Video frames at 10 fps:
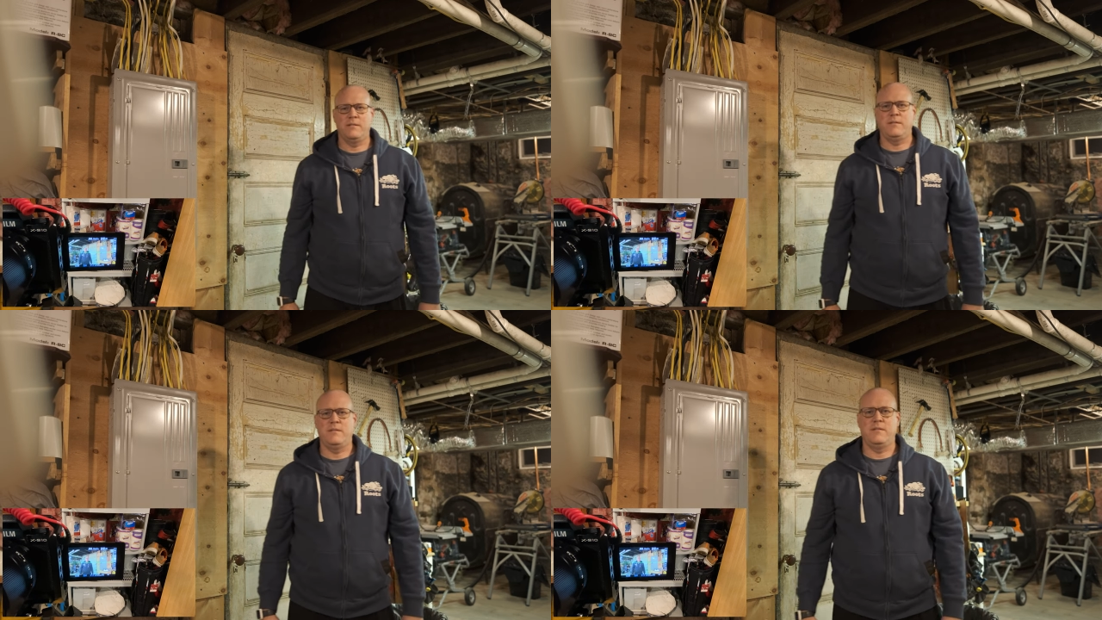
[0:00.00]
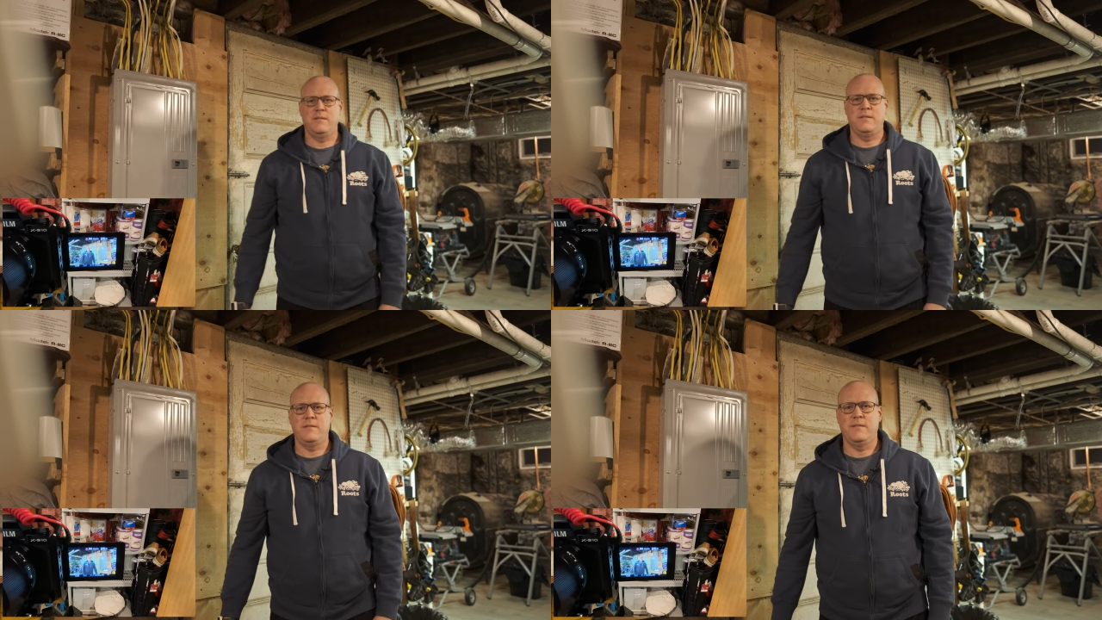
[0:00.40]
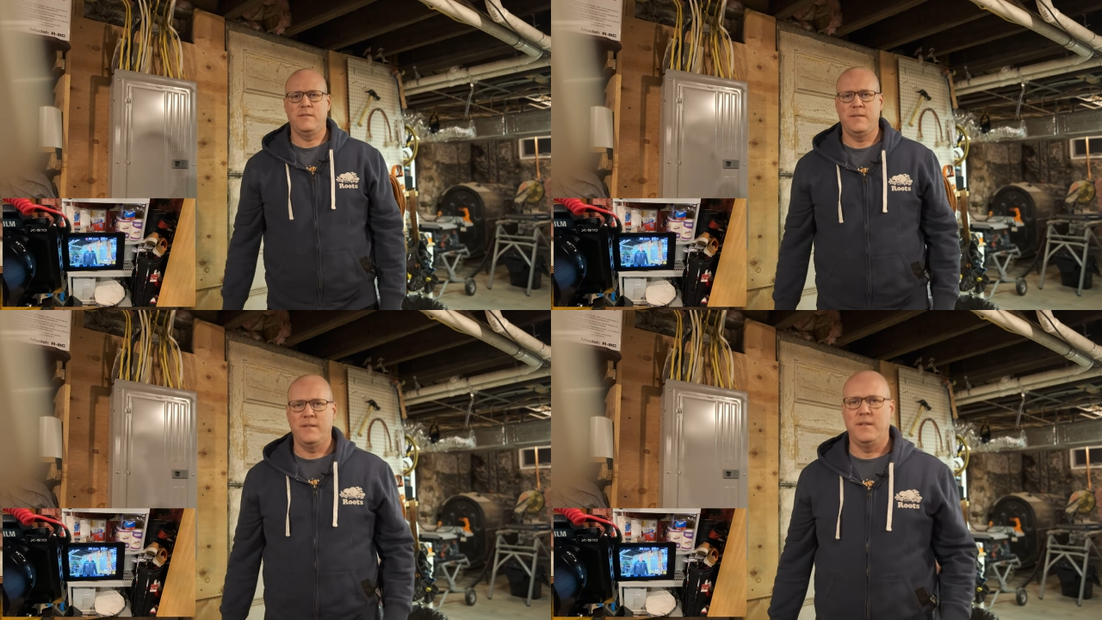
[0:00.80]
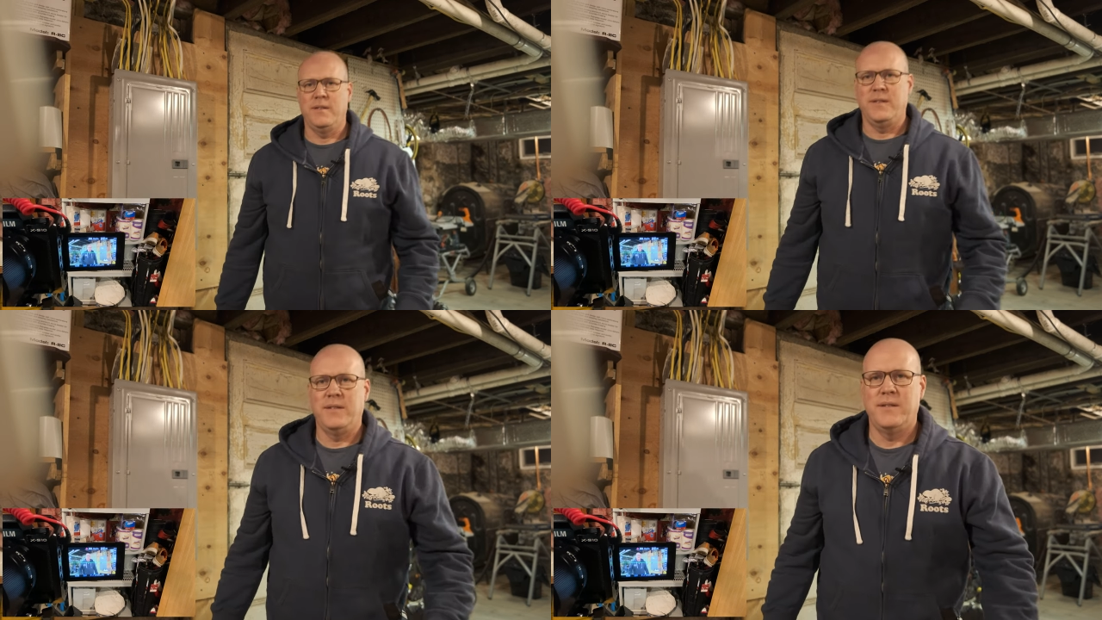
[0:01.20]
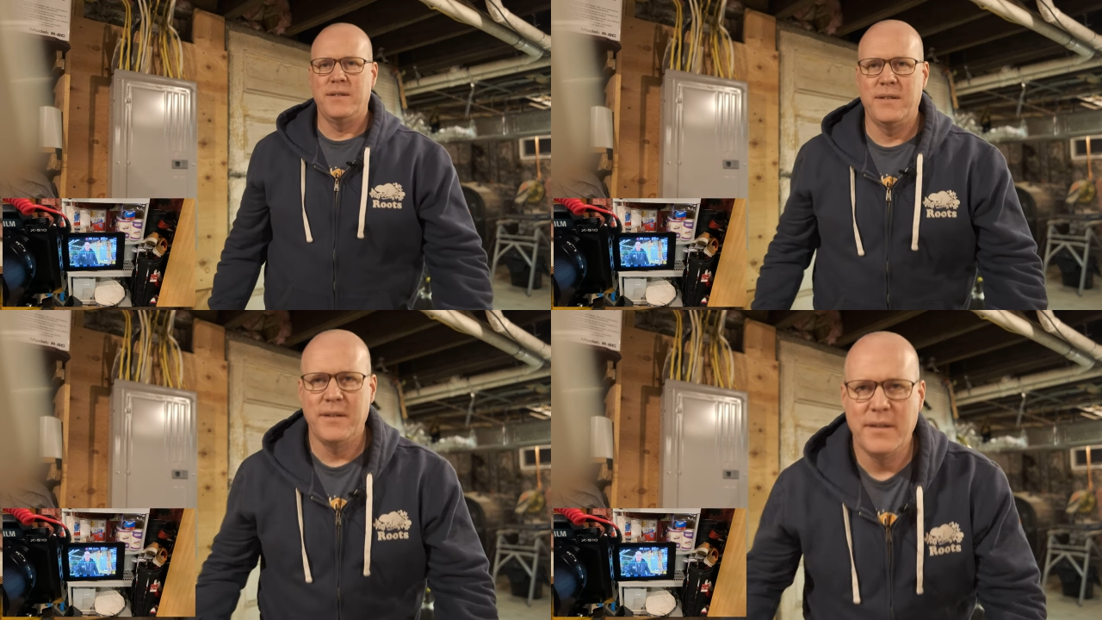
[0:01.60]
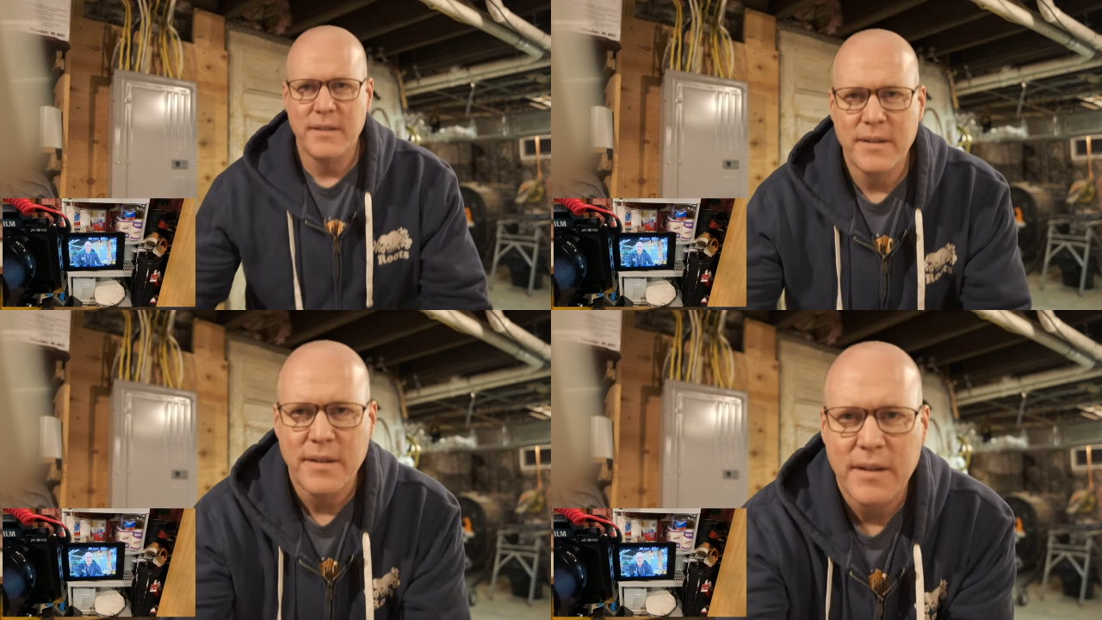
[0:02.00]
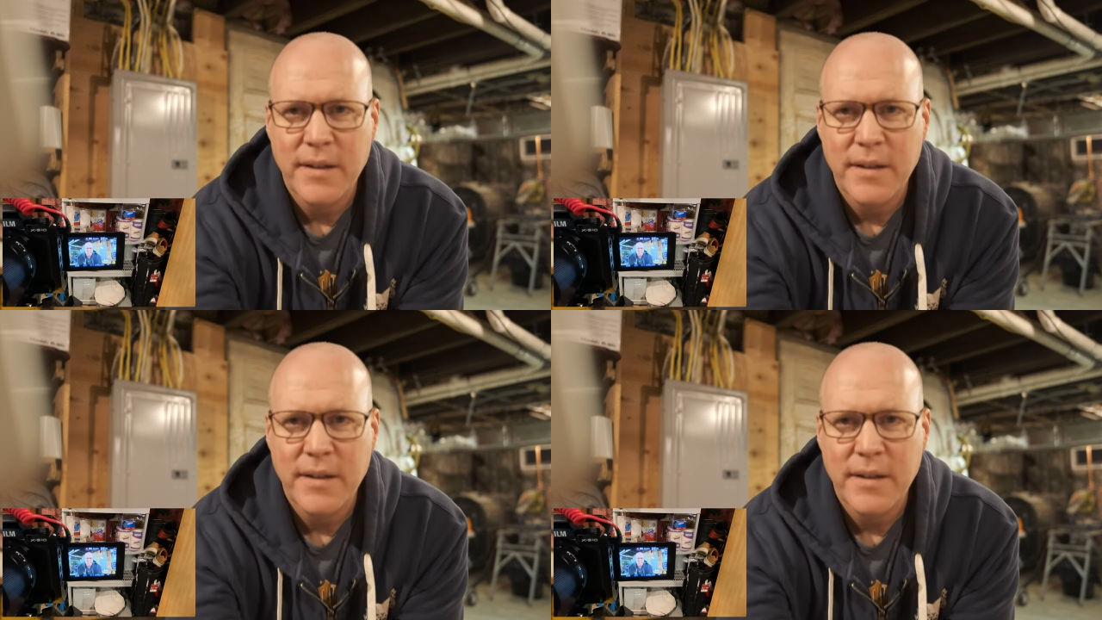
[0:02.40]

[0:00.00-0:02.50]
(silence)